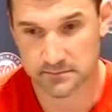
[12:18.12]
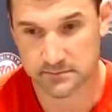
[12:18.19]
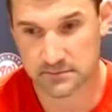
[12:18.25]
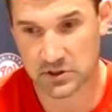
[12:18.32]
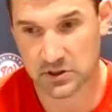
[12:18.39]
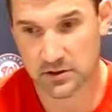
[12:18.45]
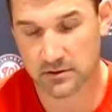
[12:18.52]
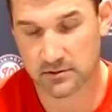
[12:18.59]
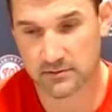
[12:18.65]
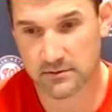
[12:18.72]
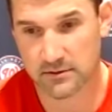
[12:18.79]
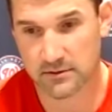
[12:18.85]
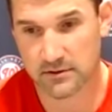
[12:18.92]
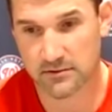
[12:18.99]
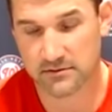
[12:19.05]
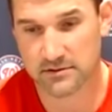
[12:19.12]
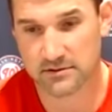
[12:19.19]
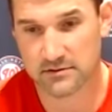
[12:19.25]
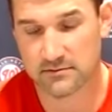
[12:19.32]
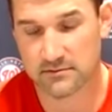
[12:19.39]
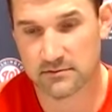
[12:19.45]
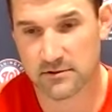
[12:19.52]
you know,
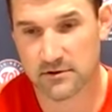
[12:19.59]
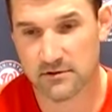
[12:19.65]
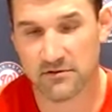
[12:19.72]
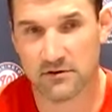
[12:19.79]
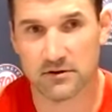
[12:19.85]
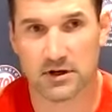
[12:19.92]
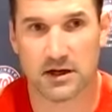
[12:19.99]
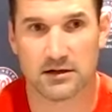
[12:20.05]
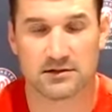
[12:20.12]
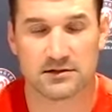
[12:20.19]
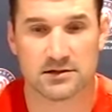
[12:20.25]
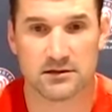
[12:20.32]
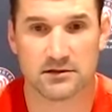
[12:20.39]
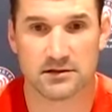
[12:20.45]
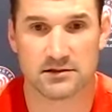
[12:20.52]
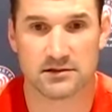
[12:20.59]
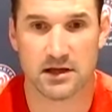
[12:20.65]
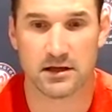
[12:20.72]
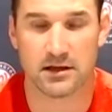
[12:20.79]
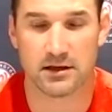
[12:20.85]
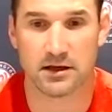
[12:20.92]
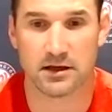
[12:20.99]
you feel kind of silly
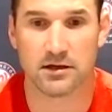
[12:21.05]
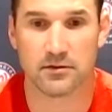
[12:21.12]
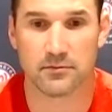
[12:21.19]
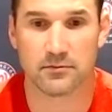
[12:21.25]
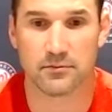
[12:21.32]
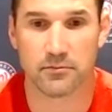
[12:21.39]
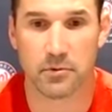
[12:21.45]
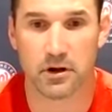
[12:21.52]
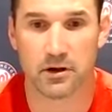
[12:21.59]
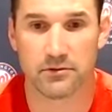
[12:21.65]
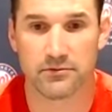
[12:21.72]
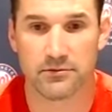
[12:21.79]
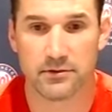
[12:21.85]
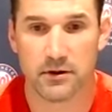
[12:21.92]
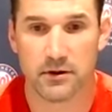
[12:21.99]
saying him, but